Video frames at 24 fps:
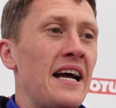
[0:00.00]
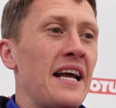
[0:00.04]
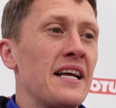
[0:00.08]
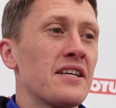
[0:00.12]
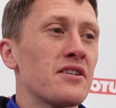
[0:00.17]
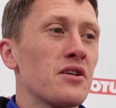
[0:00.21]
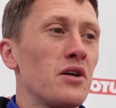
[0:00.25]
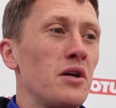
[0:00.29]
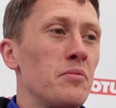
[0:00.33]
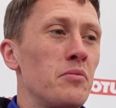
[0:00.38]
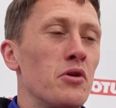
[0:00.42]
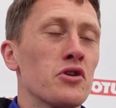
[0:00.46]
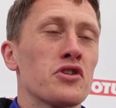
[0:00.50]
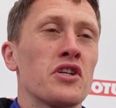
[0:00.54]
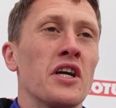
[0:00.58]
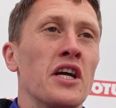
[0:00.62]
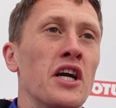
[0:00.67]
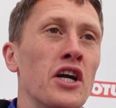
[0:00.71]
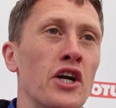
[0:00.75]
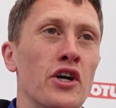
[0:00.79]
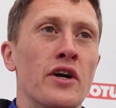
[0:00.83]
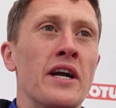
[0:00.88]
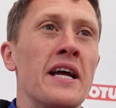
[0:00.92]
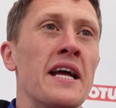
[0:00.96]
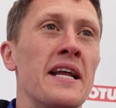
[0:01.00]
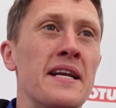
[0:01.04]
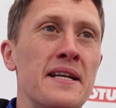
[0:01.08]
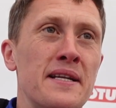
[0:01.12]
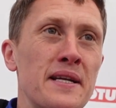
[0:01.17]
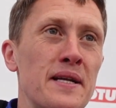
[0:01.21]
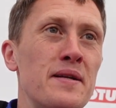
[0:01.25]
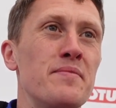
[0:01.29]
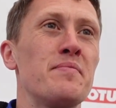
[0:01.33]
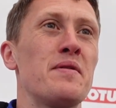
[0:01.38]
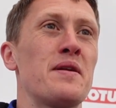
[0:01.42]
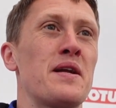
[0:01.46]
it's almost ingrained
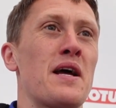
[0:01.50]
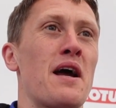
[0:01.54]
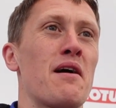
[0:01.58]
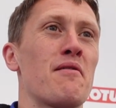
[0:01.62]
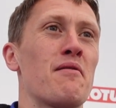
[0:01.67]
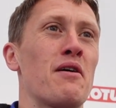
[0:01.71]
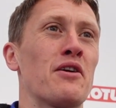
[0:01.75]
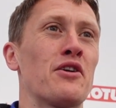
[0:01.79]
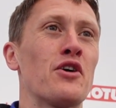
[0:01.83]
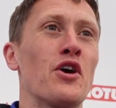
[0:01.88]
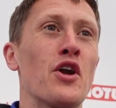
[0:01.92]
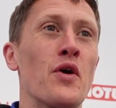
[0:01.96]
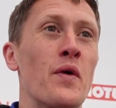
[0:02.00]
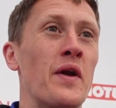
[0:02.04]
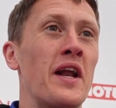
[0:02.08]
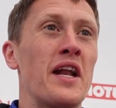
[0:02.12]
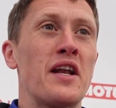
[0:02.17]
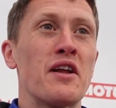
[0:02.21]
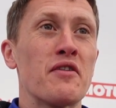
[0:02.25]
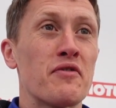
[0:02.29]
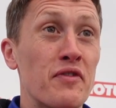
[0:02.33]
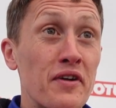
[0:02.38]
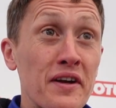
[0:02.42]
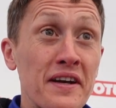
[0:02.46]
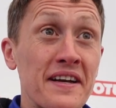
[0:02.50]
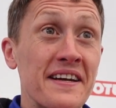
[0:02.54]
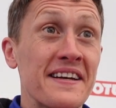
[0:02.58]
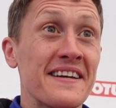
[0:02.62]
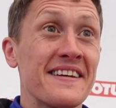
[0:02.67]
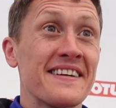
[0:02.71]
in me now. I don't know any different.